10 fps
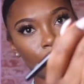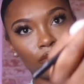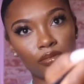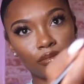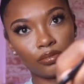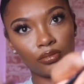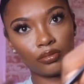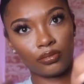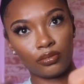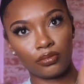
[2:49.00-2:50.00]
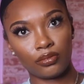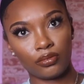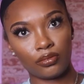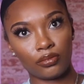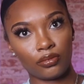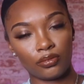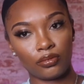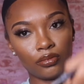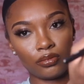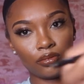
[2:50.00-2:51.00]

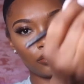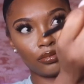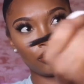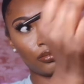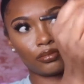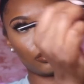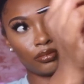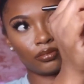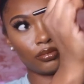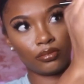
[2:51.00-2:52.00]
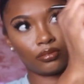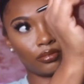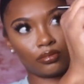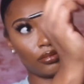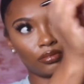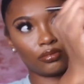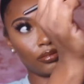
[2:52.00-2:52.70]
No one is speaking in this clip.